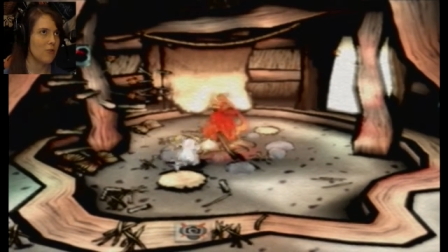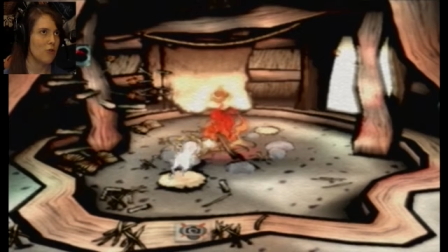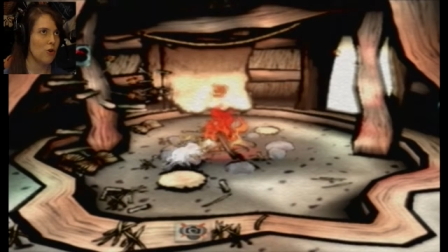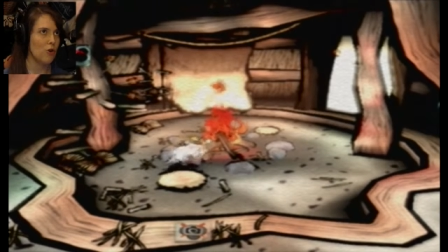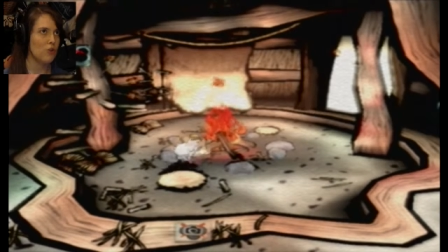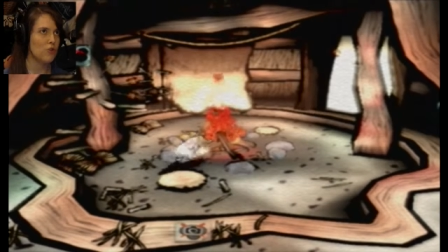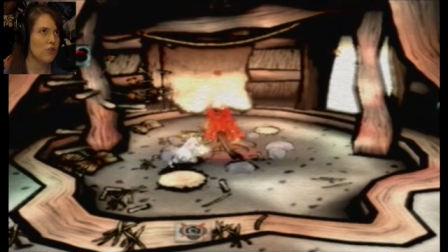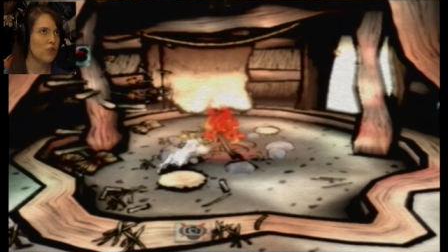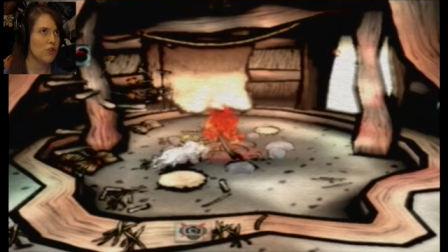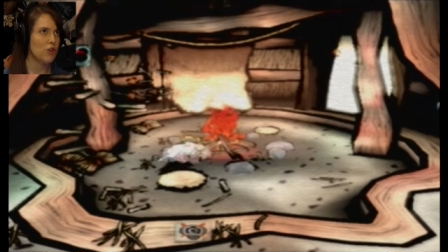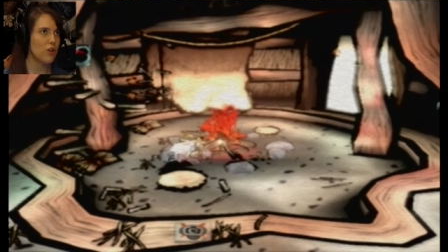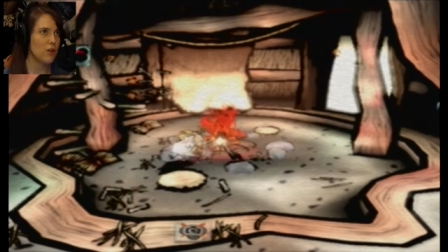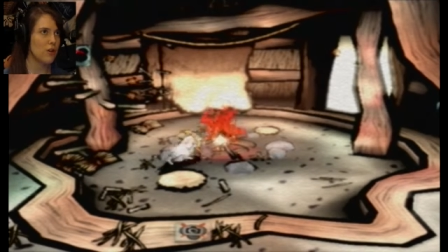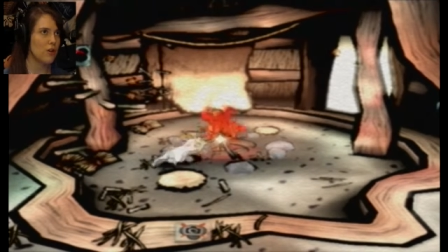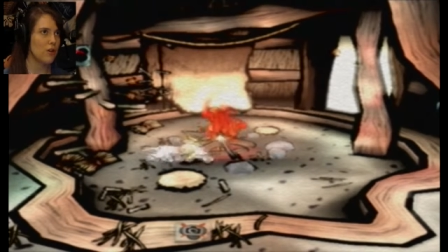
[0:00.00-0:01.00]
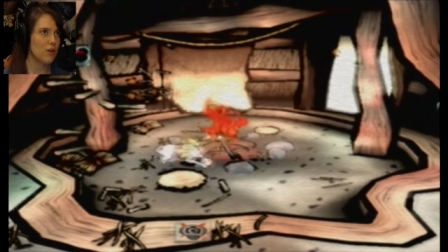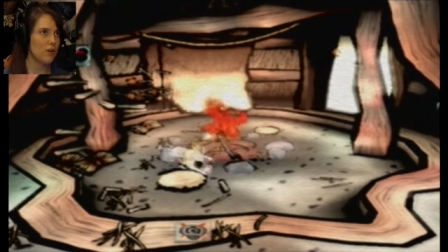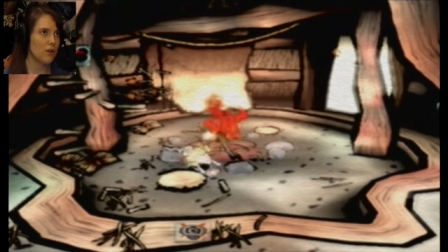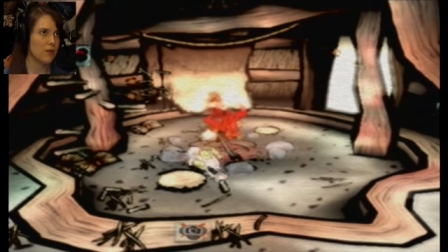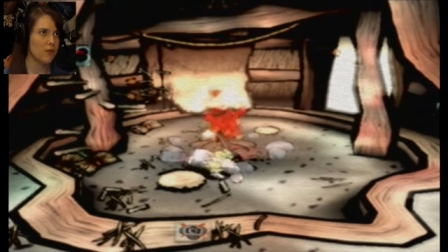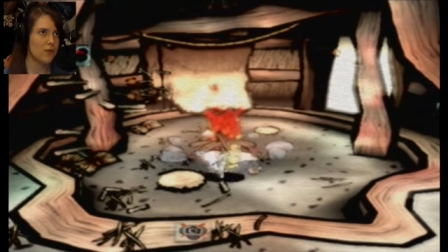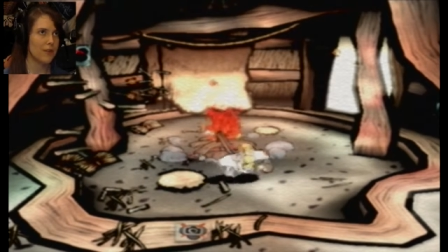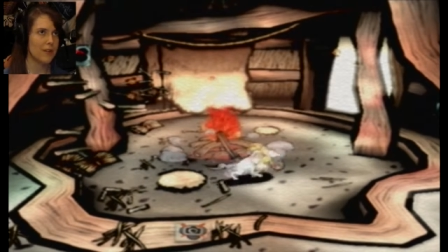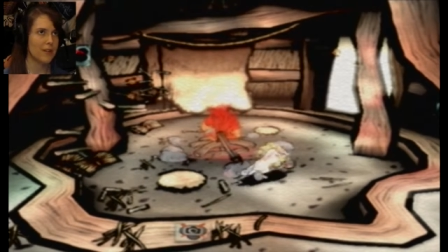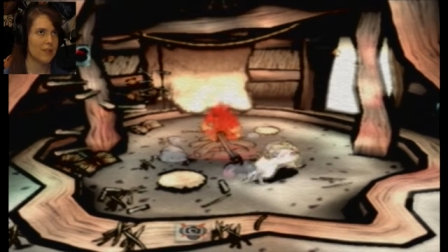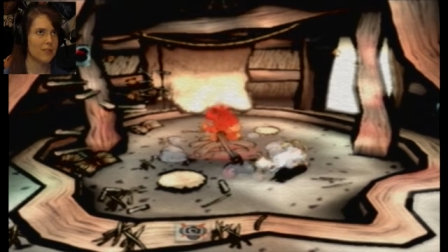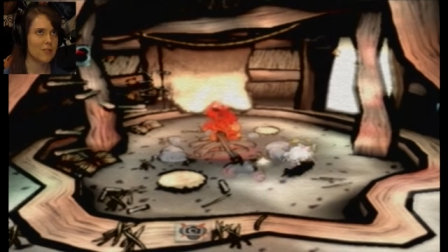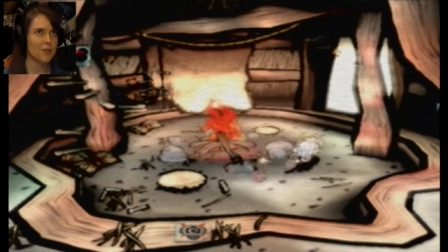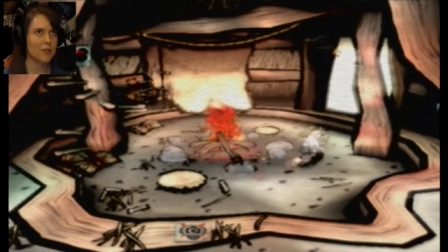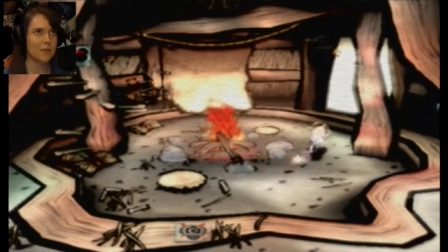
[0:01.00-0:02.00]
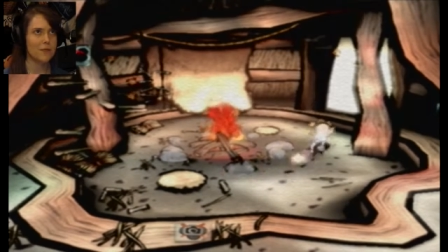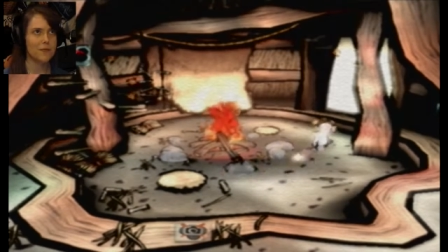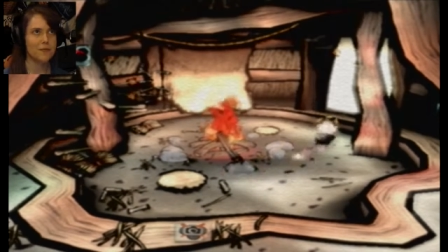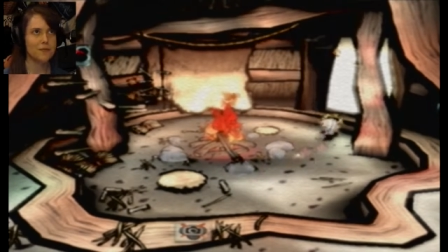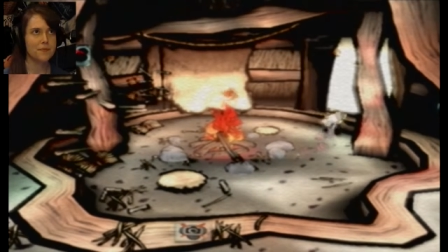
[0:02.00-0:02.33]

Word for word: Roast the key! I guess I'll go.